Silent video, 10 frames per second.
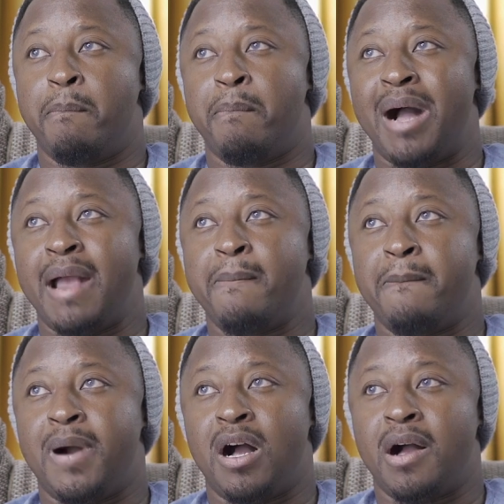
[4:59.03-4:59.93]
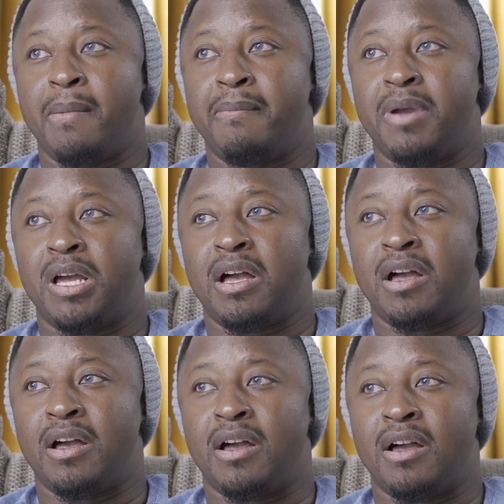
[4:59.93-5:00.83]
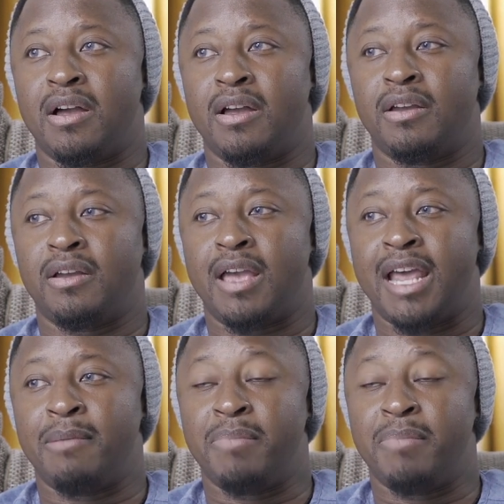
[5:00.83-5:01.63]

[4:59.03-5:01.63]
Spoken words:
My mom had